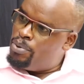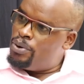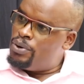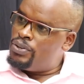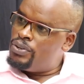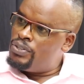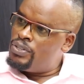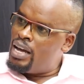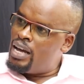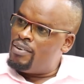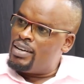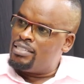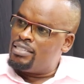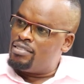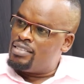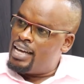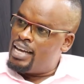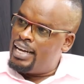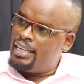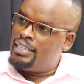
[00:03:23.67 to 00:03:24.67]
our
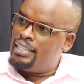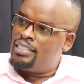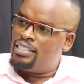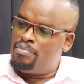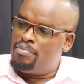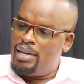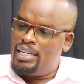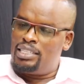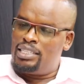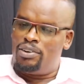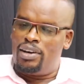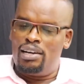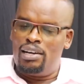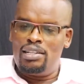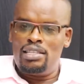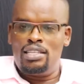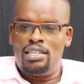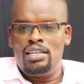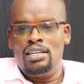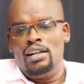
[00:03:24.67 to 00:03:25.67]
society's mental
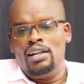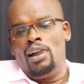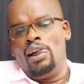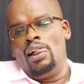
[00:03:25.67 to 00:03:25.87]
health.